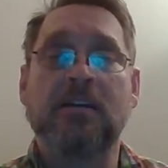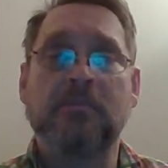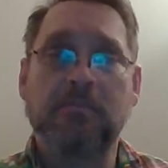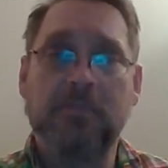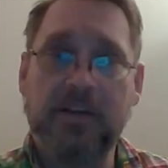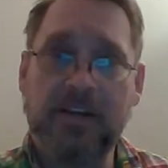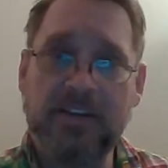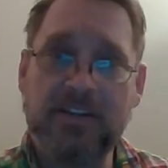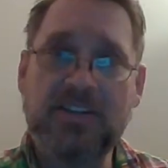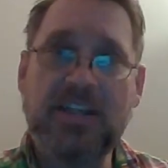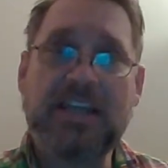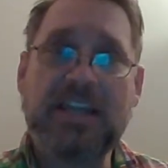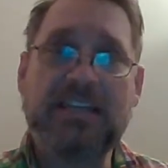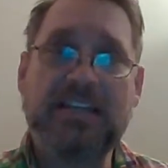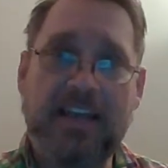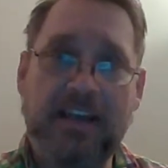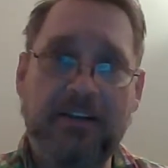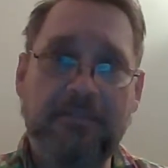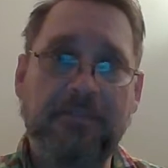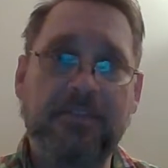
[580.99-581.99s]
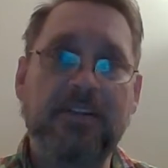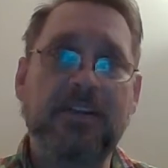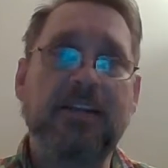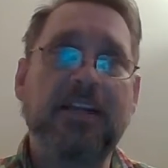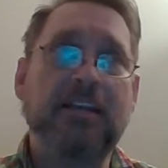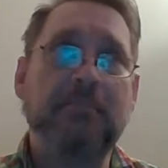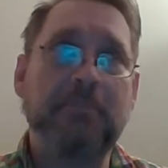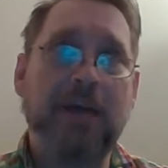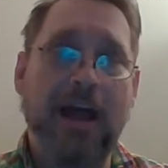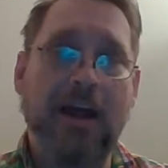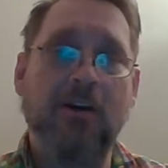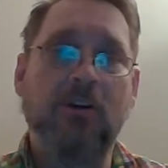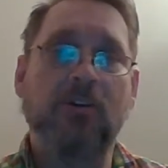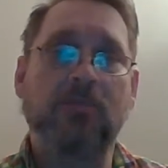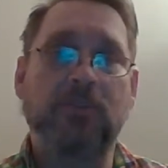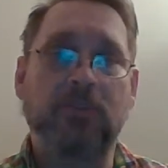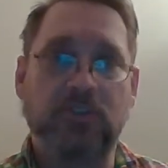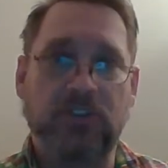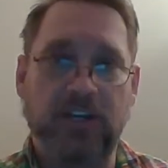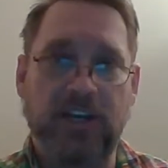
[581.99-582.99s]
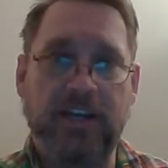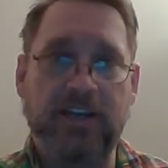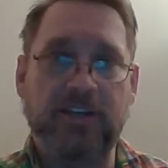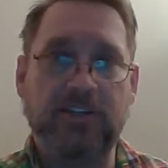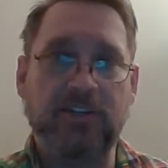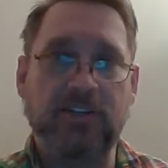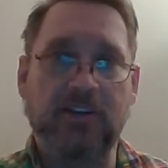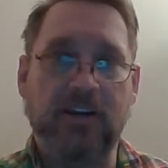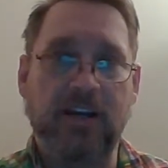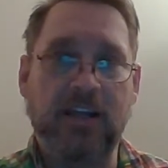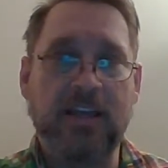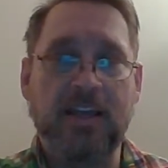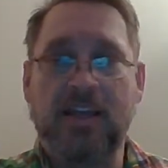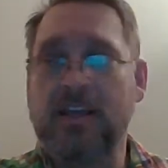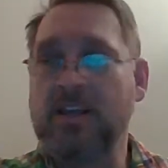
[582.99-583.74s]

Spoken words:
but it is a definite and powerful change, right?